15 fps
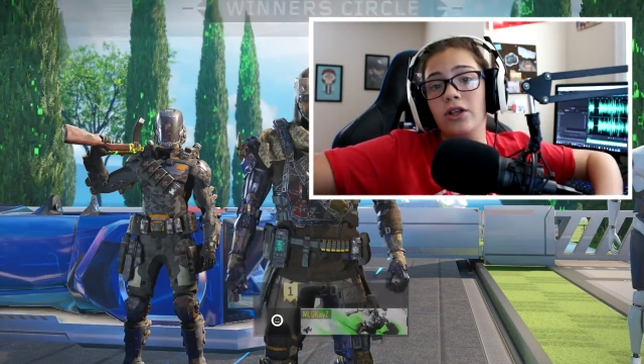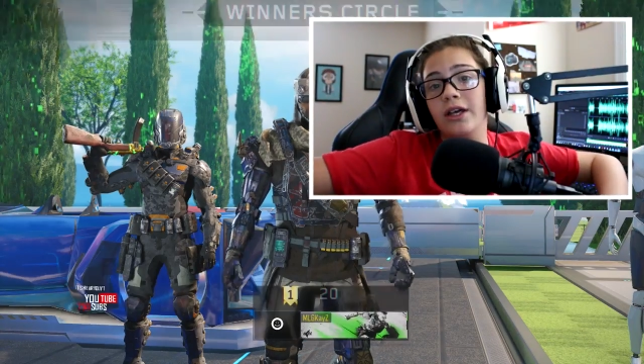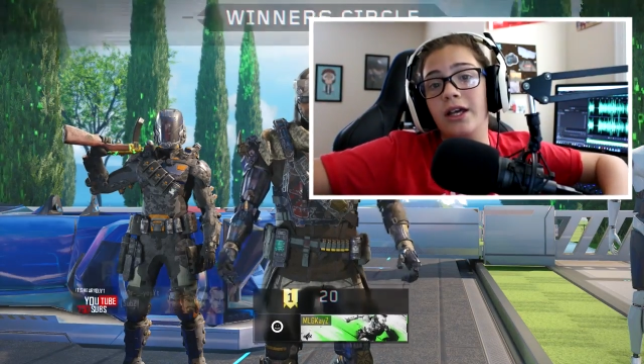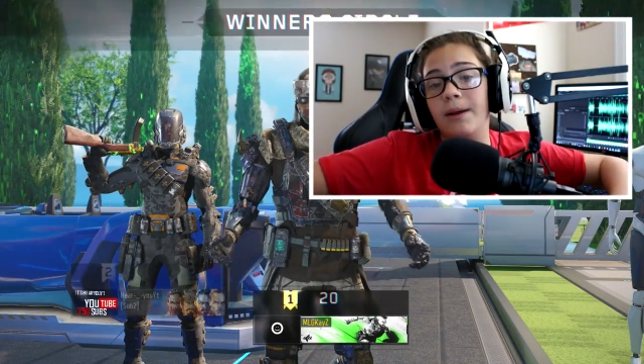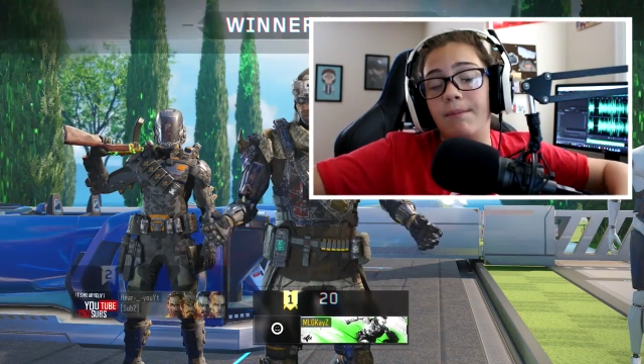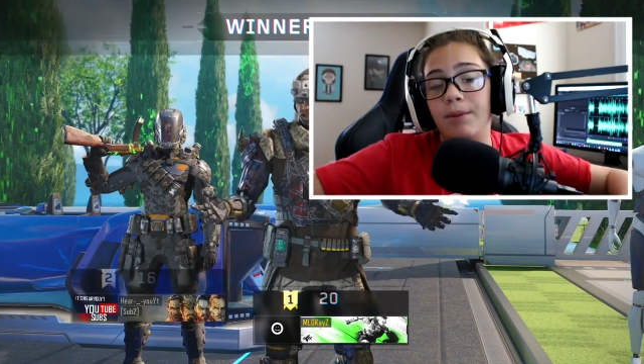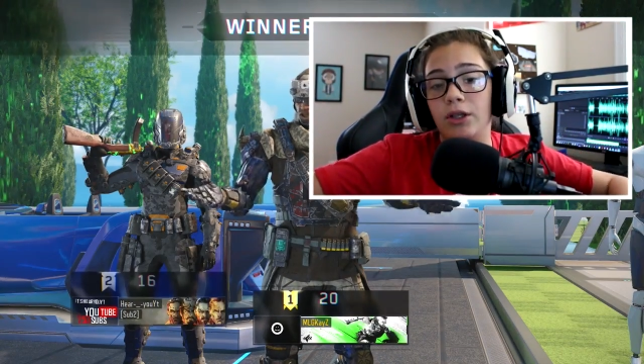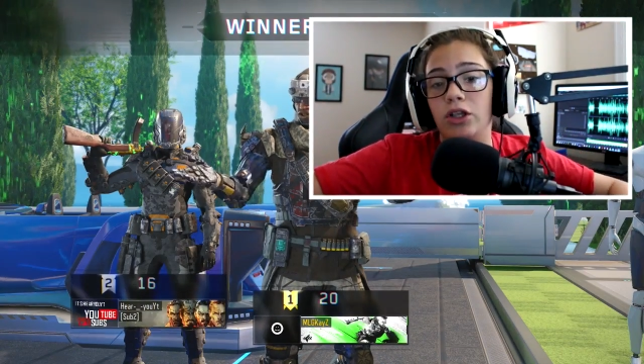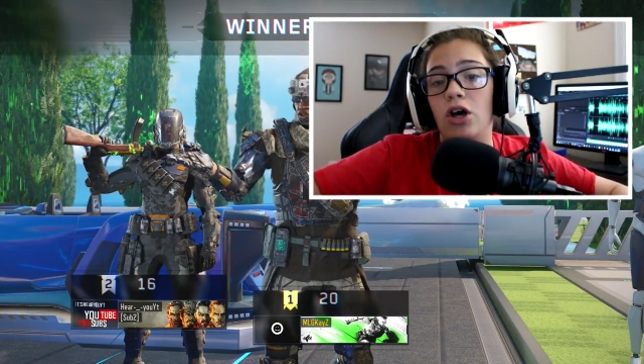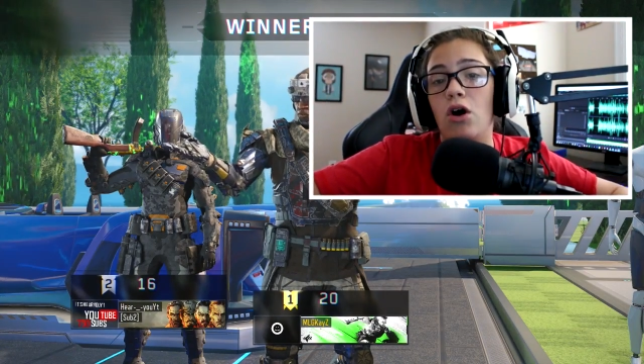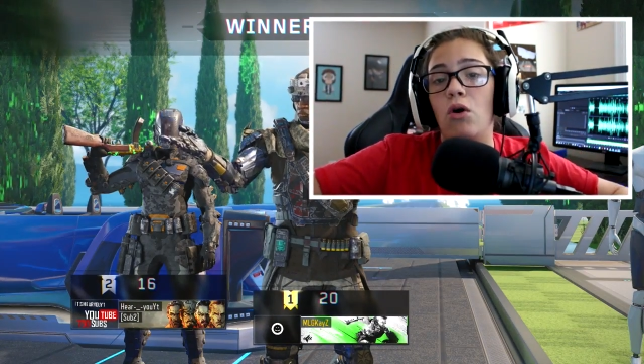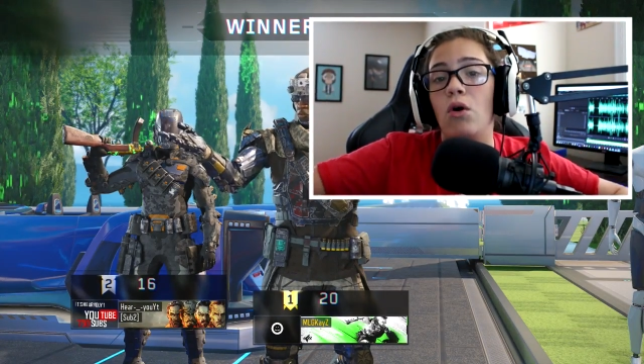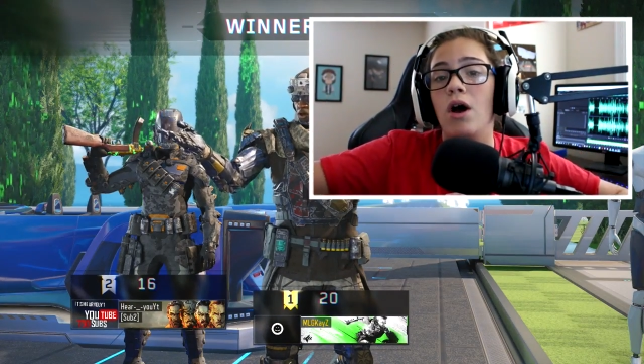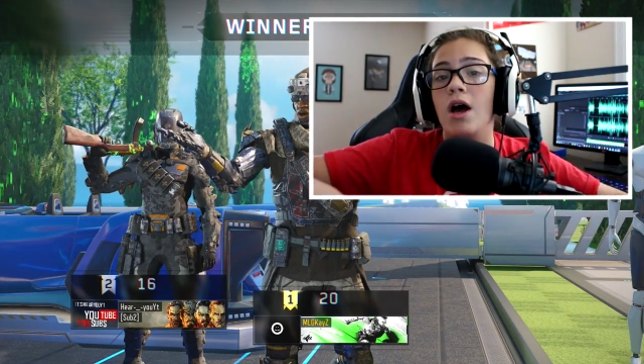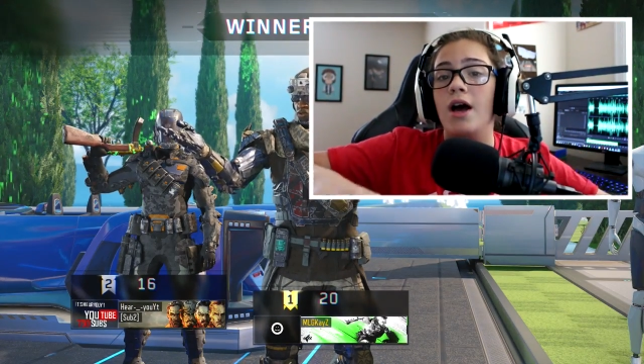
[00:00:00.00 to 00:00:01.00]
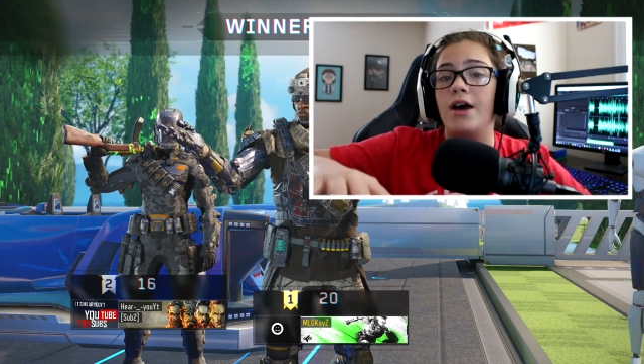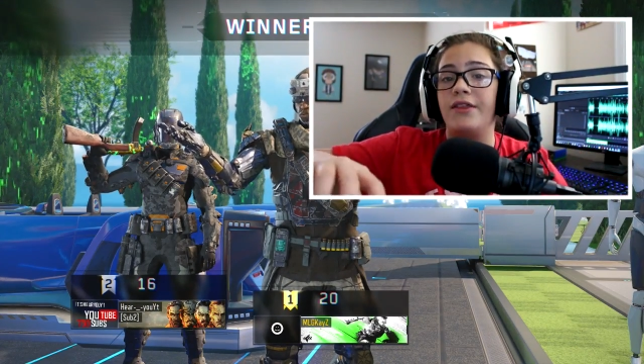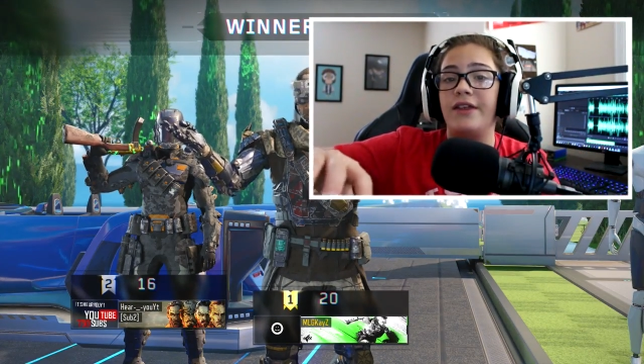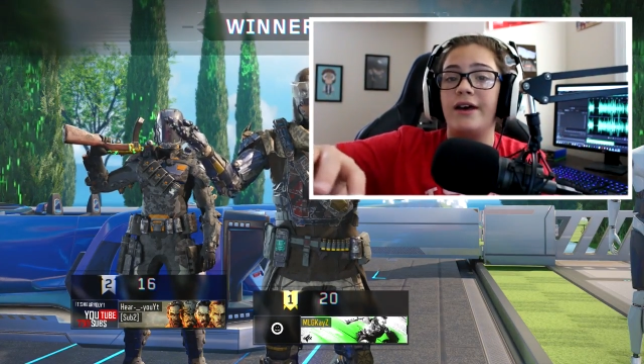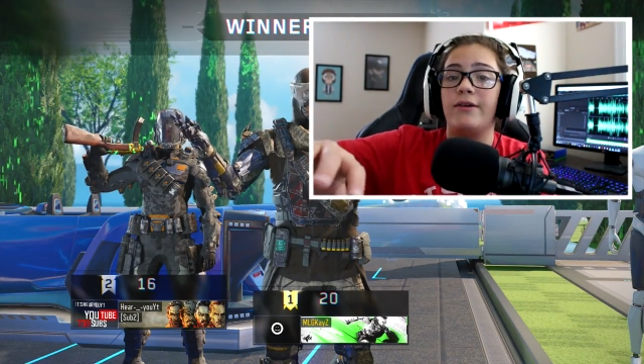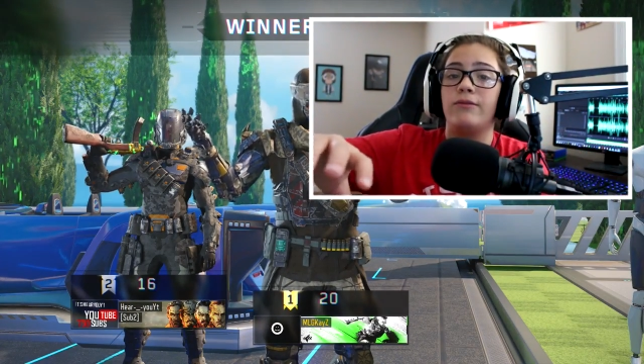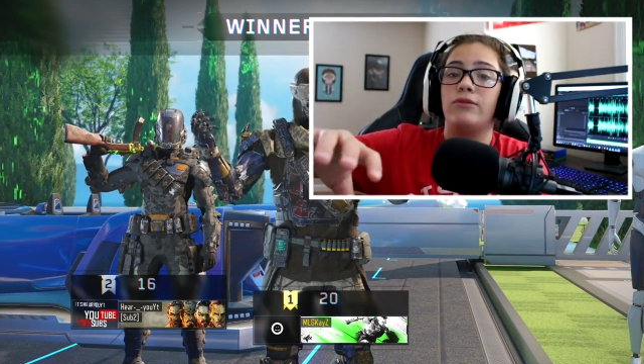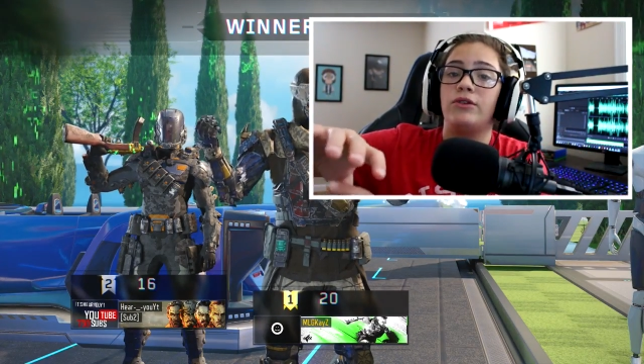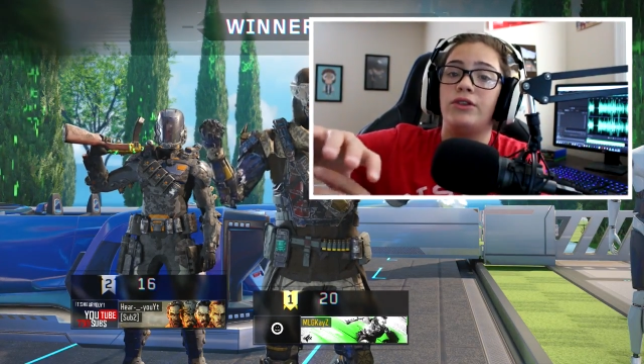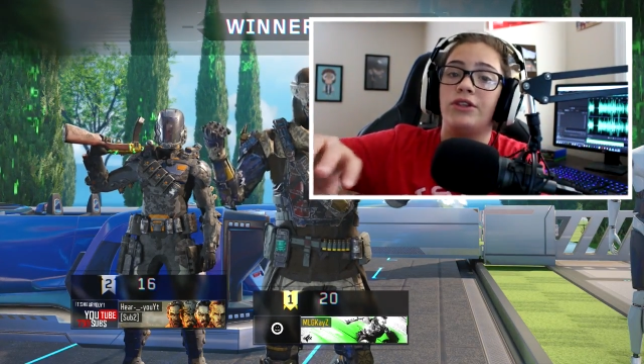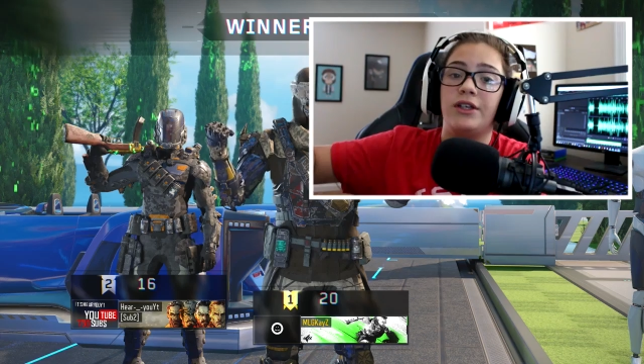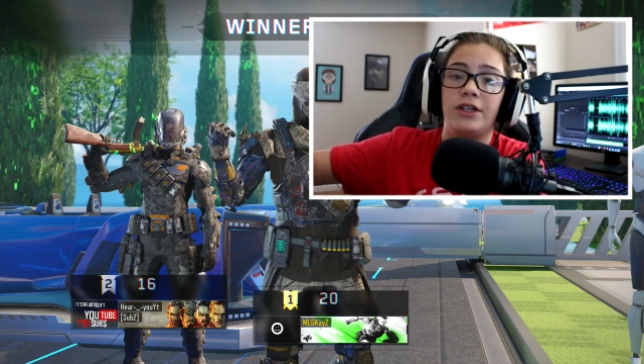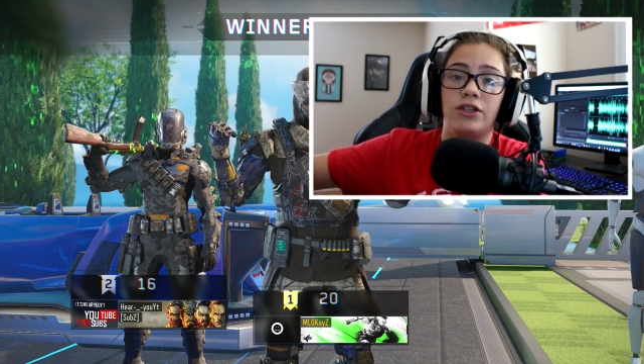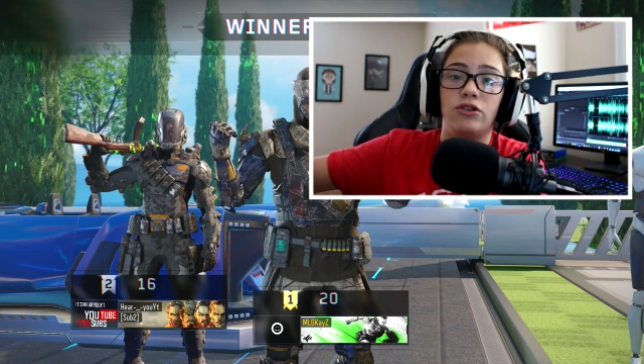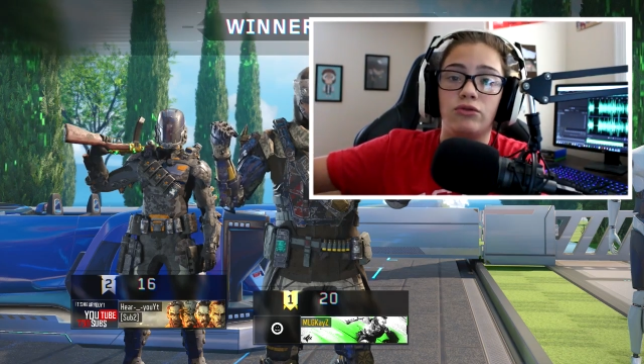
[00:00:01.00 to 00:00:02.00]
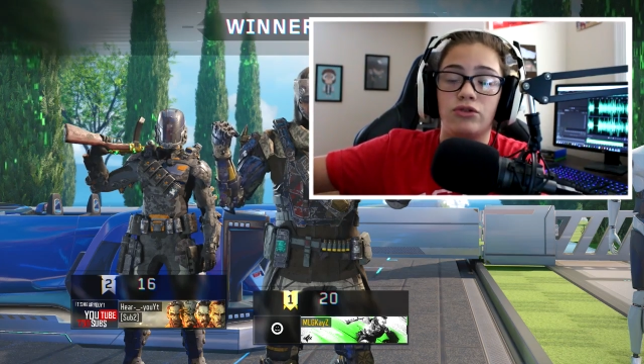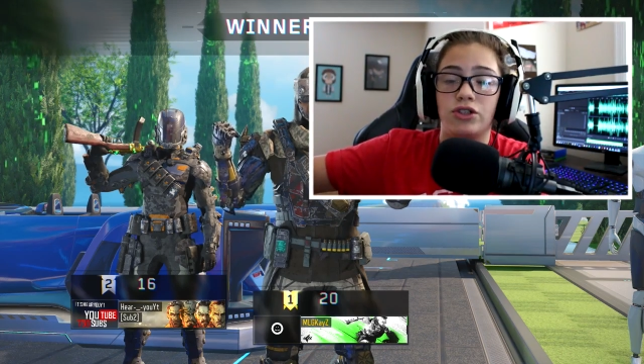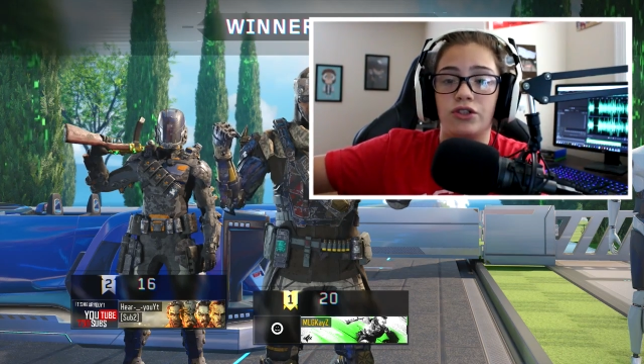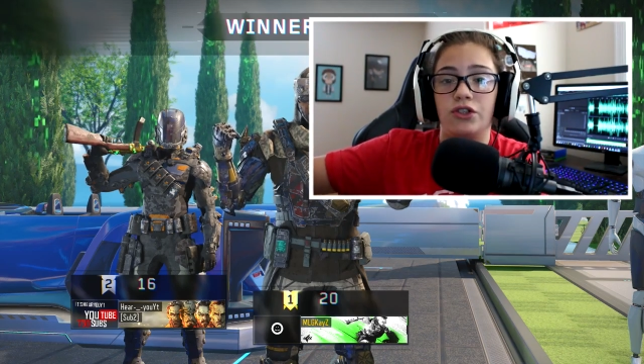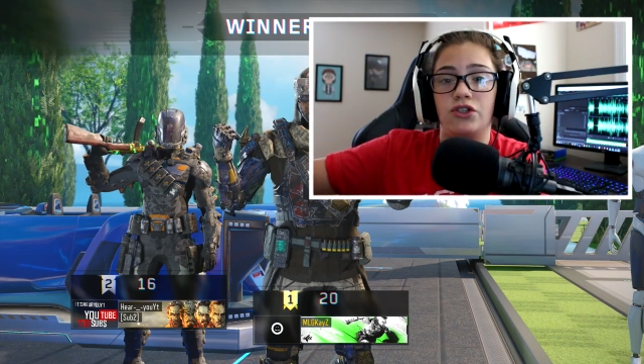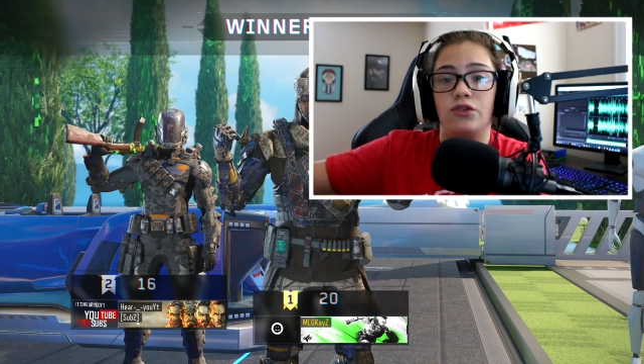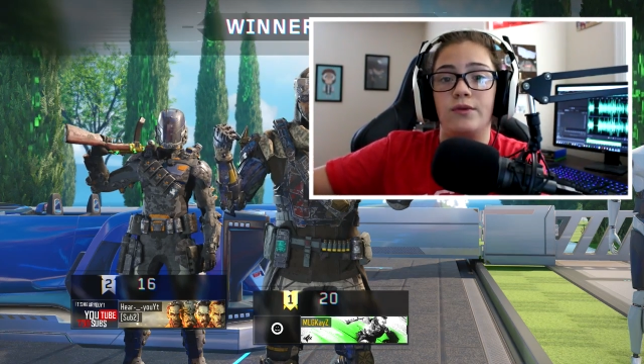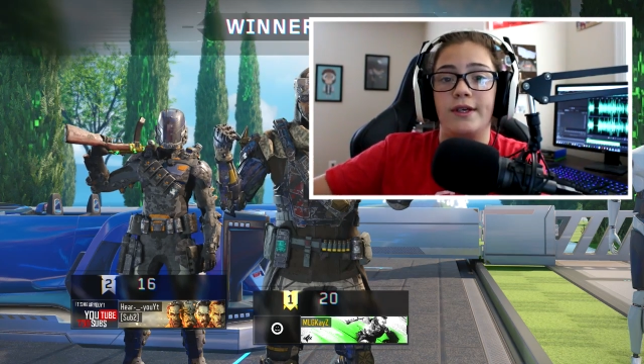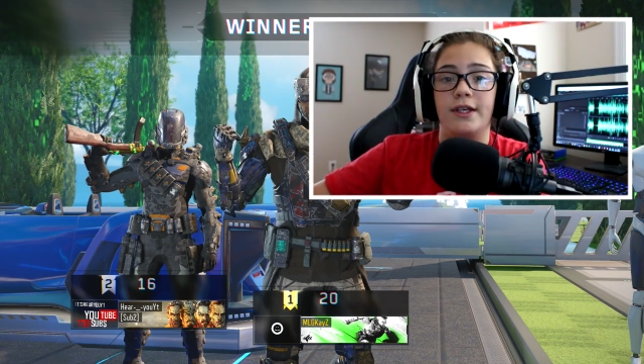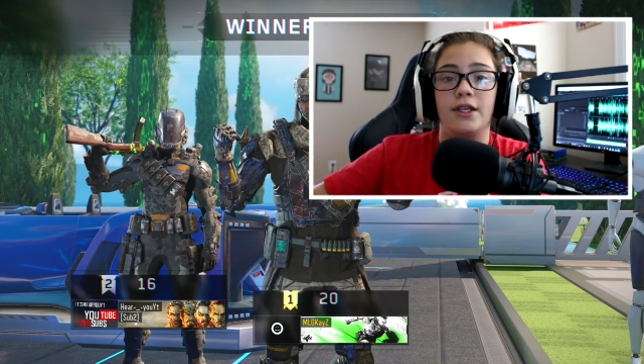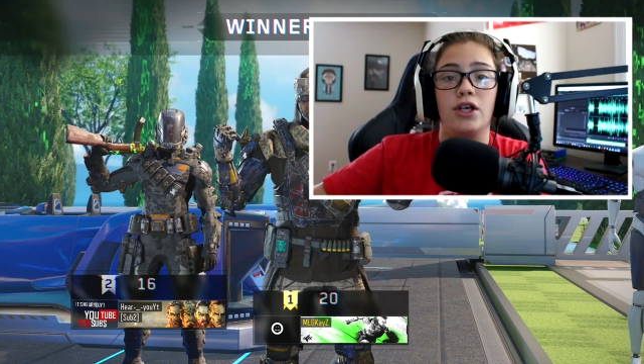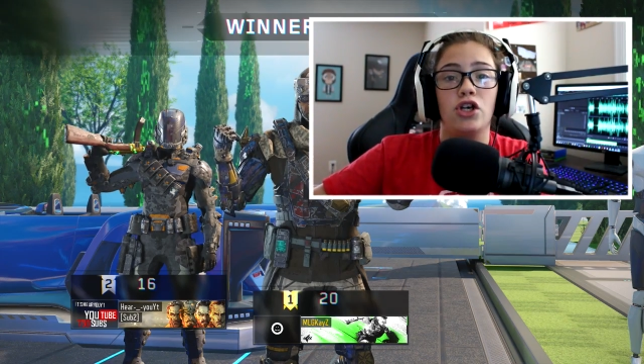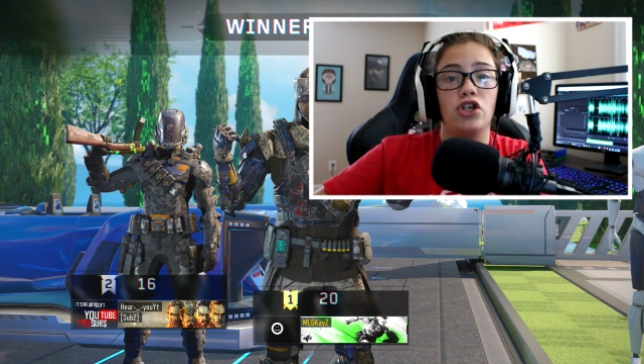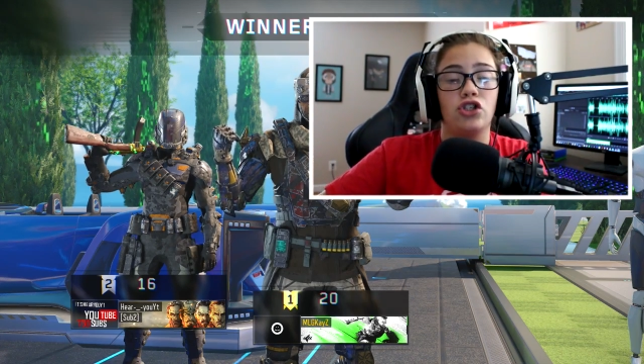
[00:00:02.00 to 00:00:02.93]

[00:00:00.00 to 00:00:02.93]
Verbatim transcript: link below, that will lead you to the tweet.